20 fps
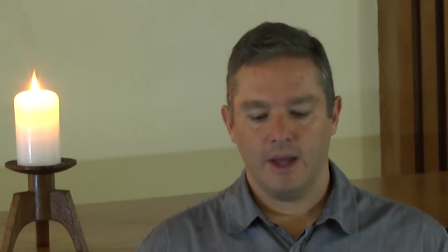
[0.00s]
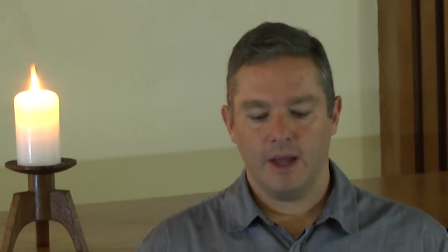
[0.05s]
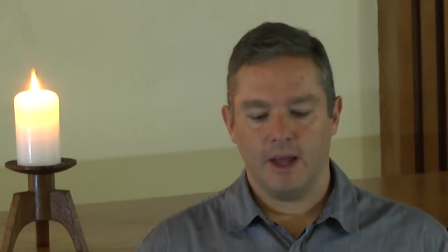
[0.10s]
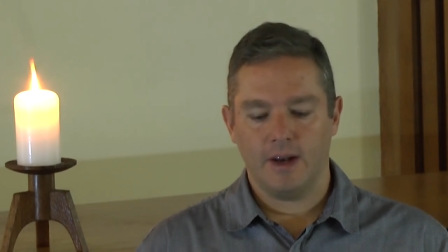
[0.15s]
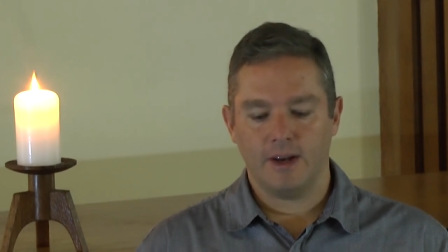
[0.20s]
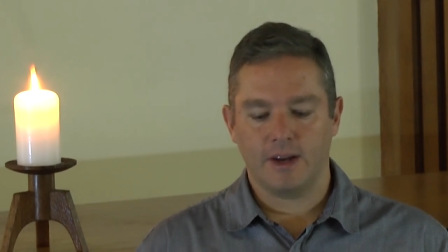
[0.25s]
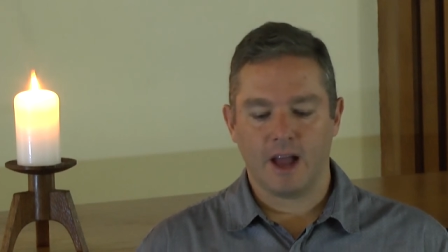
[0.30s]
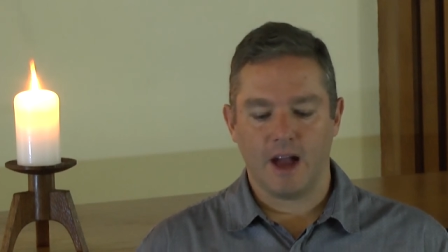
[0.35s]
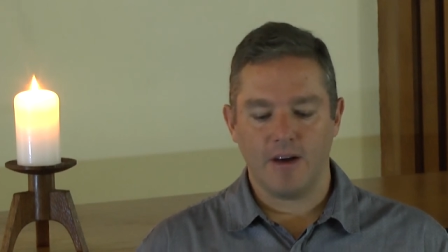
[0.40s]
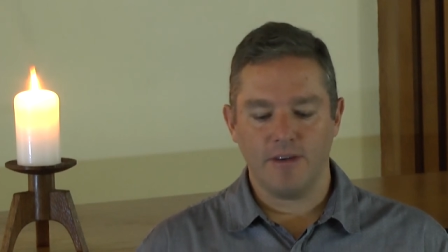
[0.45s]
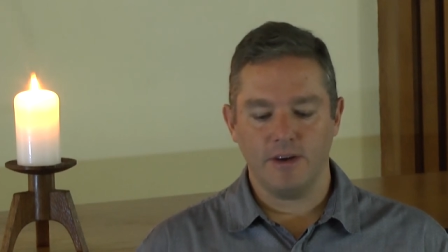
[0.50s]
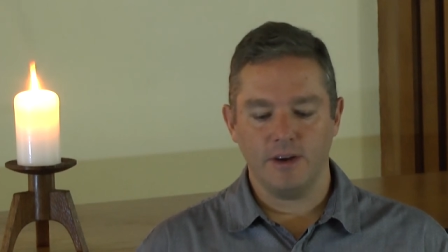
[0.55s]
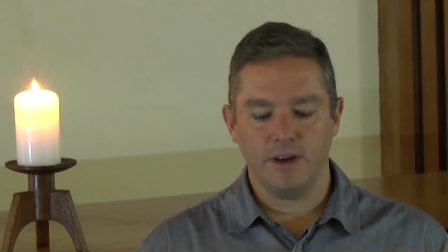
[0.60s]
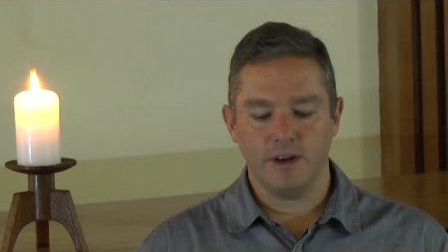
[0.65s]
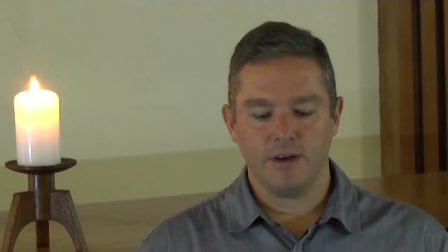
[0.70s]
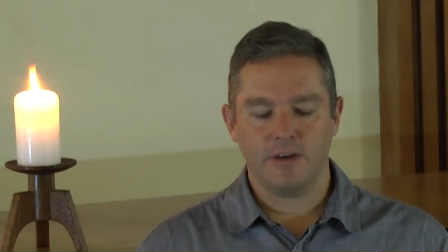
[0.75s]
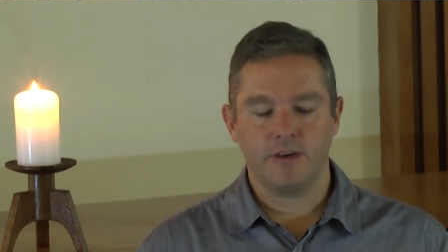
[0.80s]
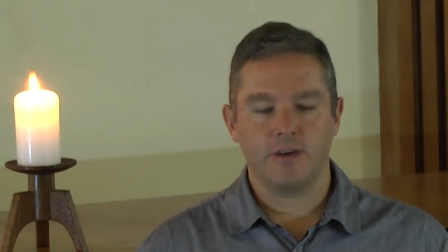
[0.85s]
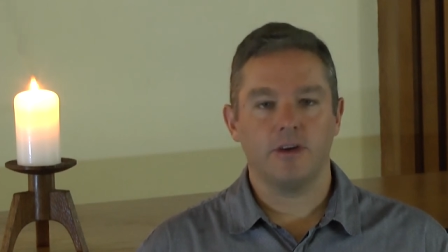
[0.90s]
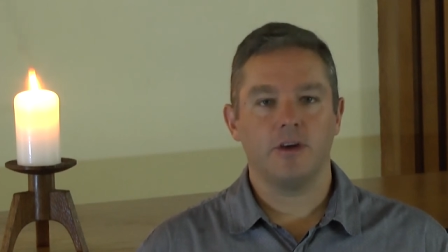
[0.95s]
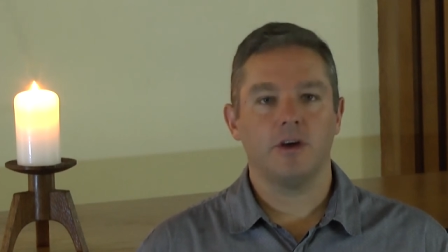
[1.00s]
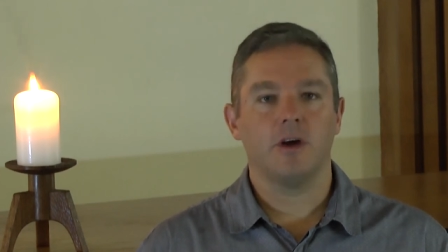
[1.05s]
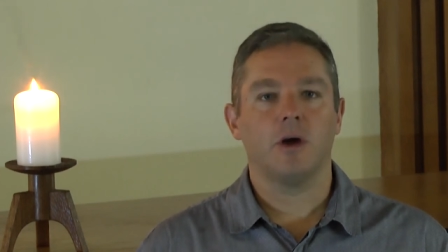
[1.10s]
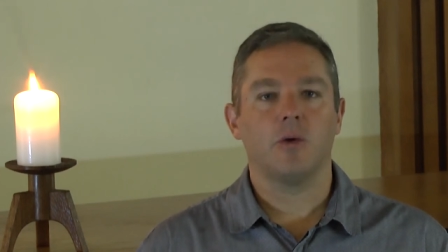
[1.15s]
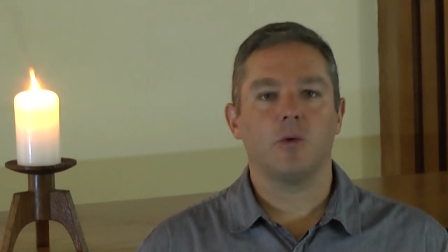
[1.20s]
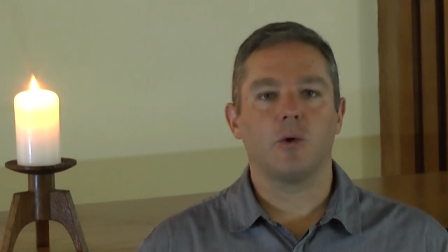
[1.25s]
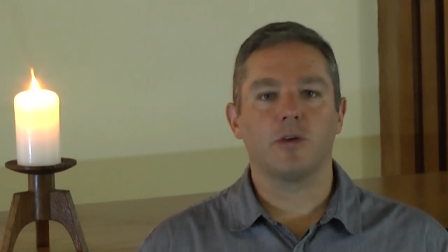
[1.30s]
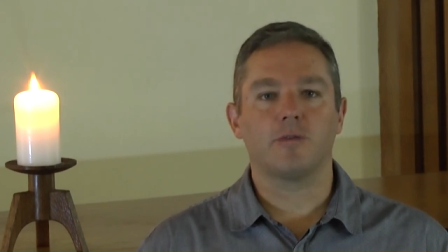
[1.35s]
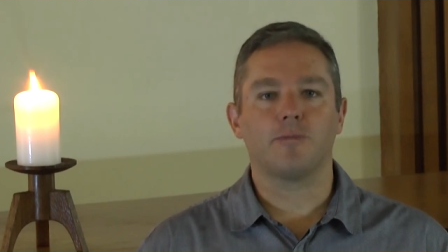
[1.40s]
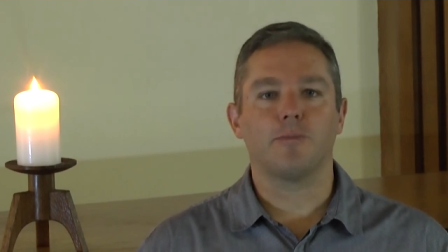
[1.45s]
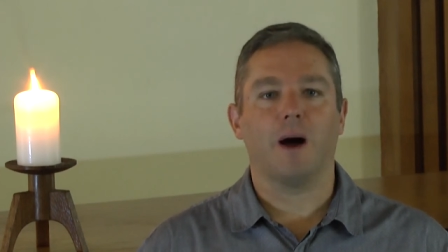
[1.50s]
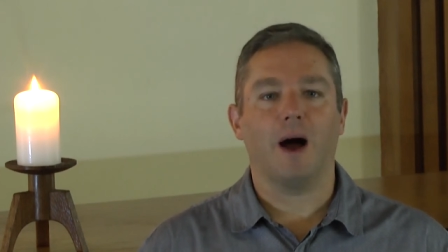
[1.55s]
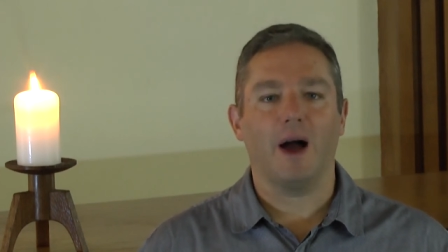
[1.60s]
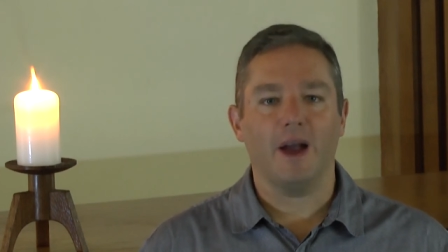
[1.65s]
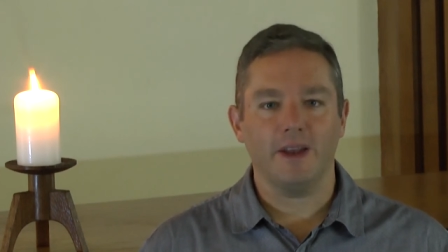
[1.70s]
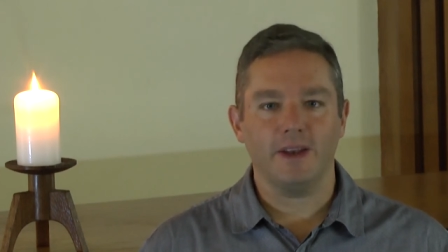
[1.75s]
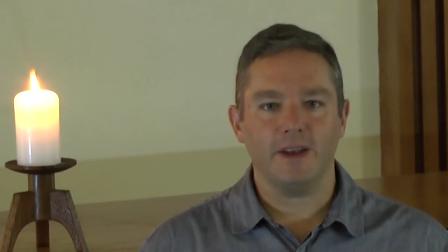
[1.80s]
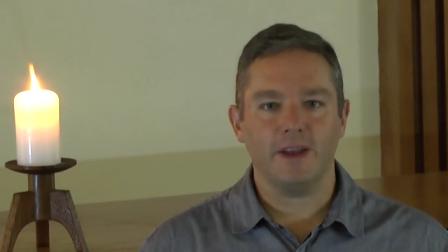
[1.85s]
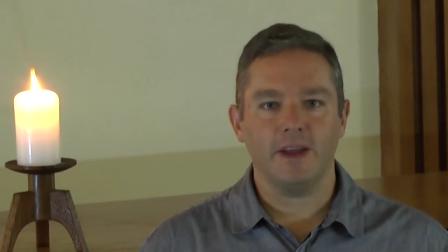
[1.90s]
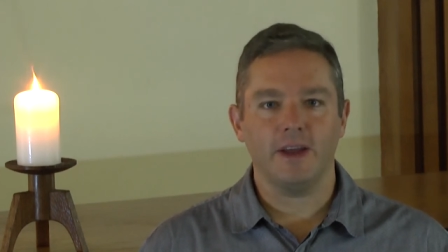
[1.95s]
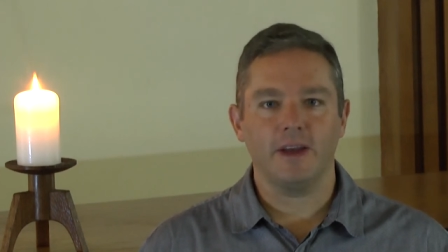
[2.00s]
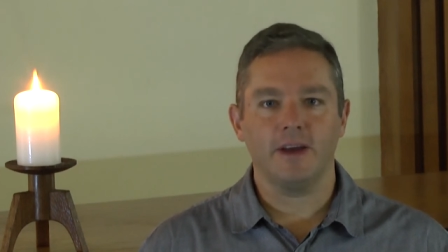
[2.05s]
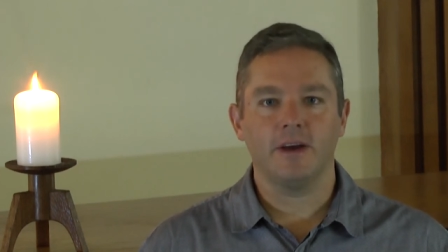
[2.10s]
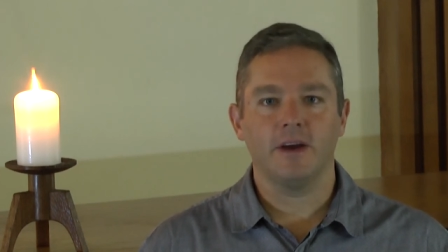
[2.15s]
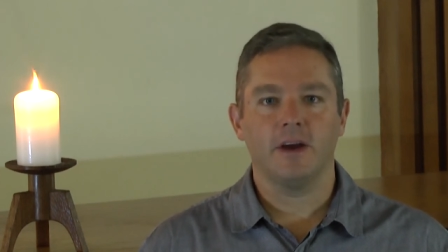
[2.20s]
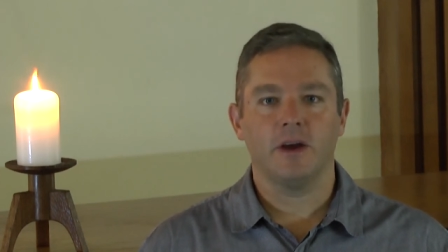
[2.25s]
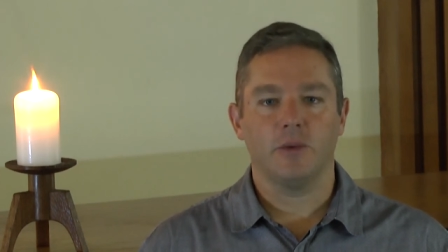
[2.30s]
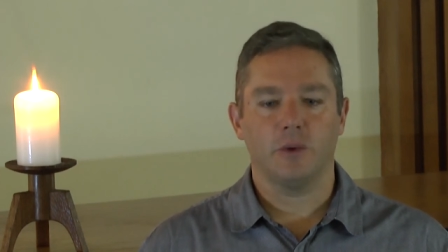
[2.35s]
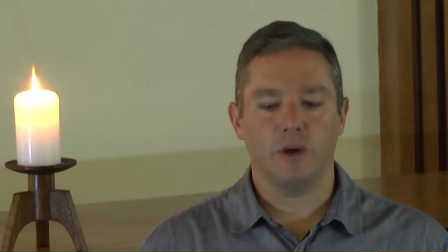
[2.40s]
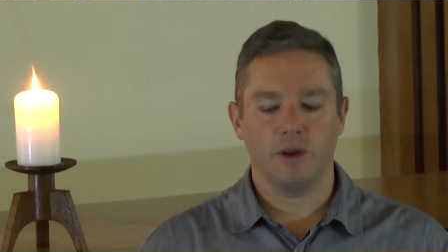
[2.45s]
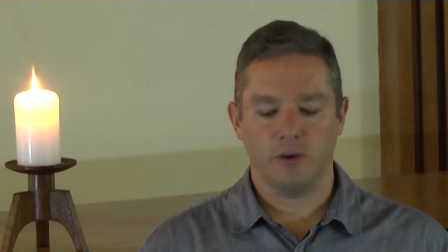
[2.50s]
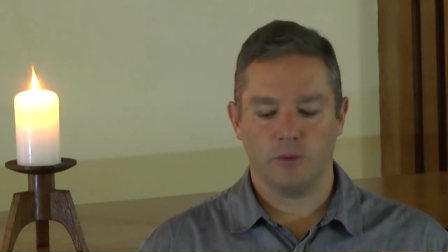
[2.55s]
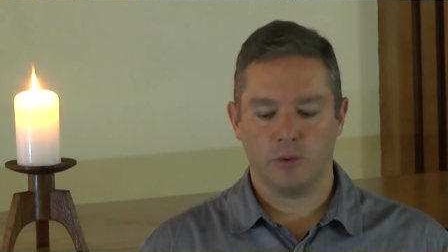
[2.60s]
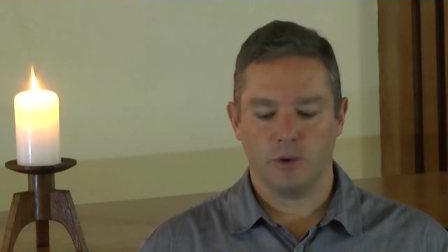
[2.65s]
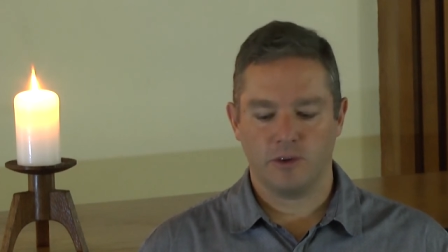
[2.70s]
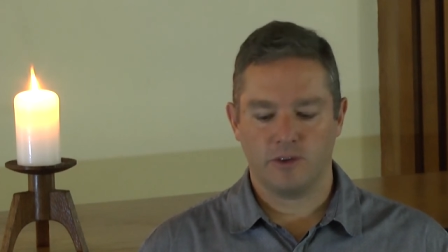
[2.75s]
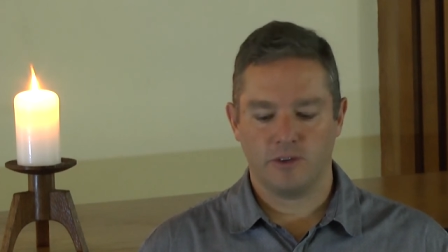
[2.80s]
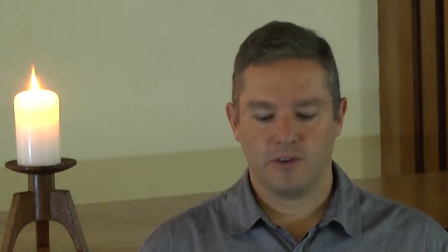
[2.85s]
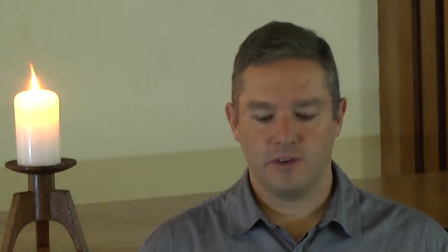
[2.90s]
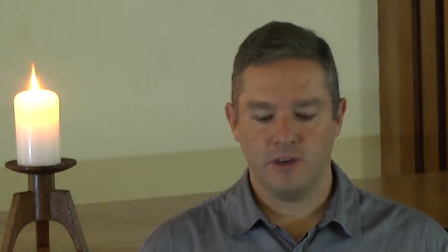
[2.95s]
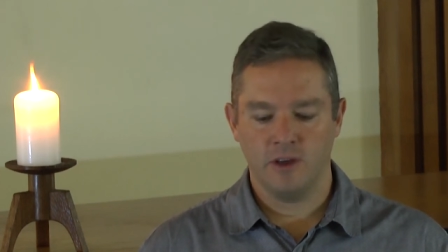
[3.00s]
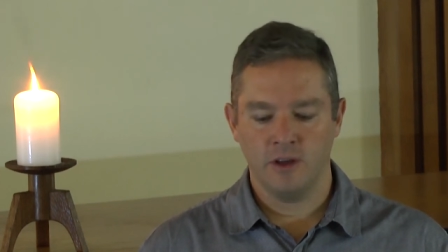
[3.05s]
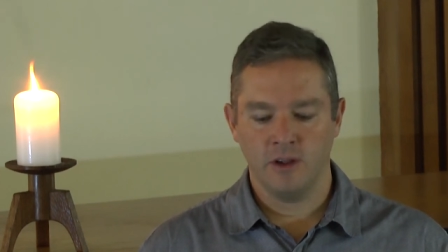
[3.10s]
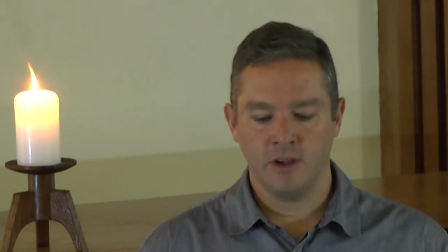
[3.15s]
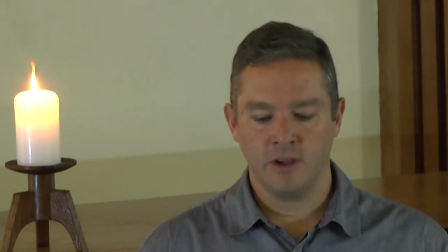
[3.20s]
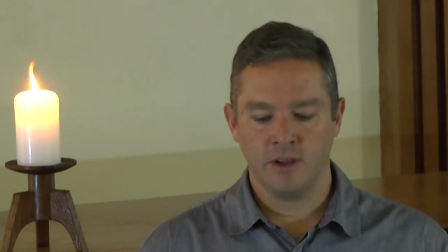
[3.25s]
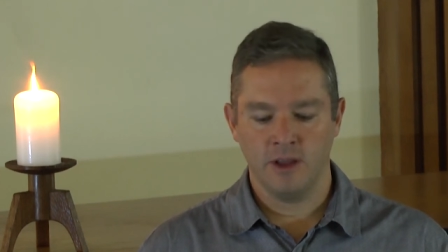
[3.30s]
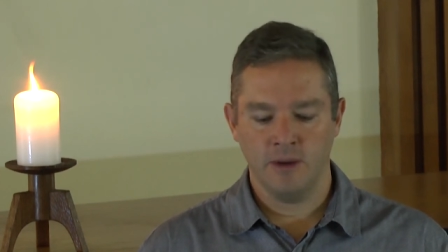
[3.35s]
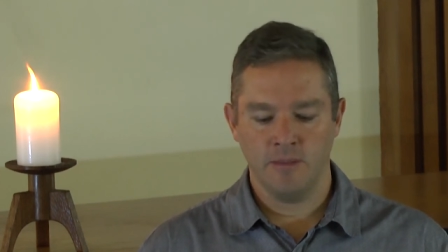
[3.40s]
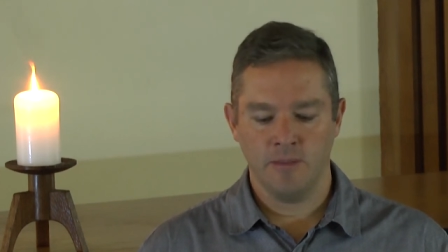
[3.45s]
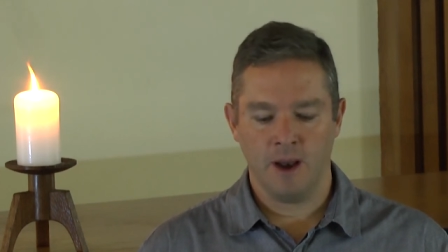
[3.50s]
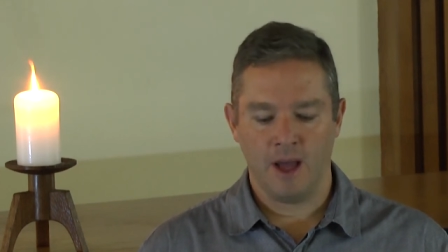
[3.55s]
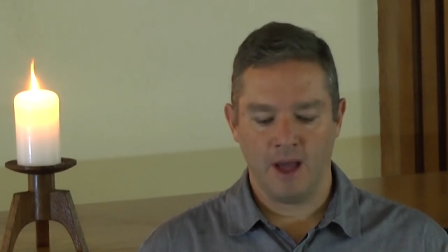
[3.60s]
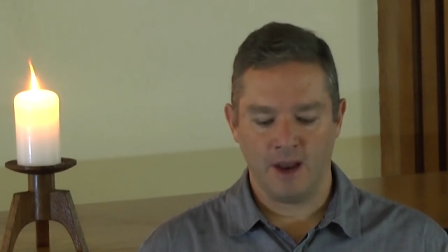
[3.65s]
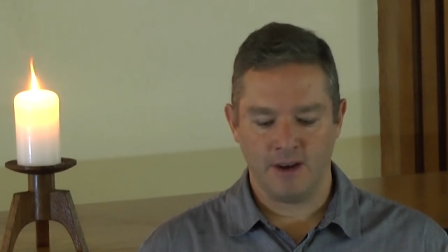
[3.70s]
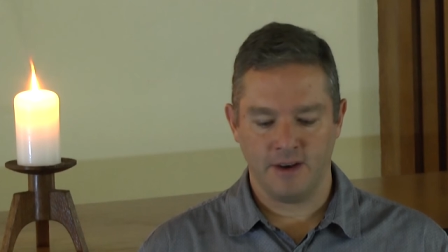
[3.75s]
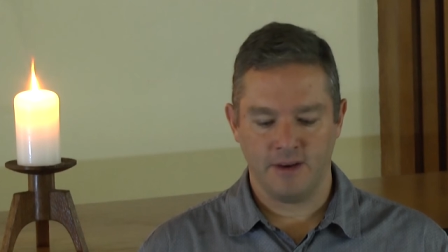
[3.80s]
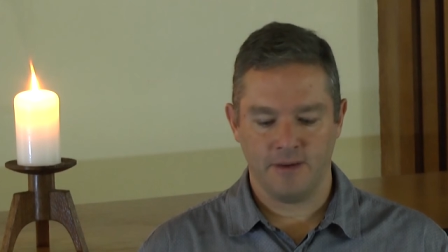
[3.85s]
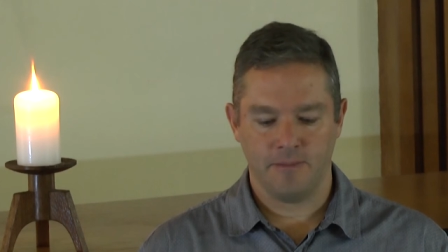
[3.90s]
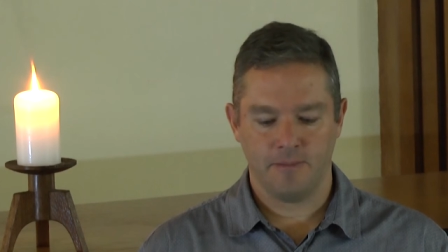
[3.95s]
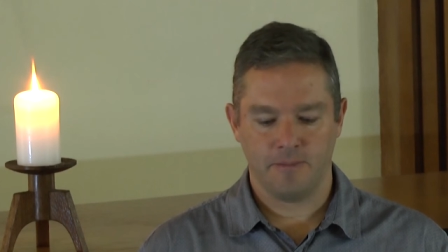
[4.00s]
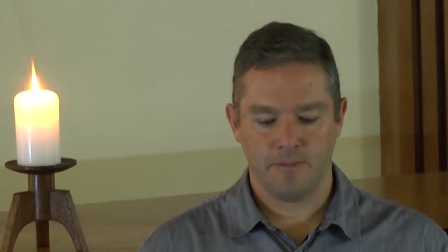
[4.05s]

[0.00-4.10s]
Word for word: And a covenant was binding when it was sealed in blood.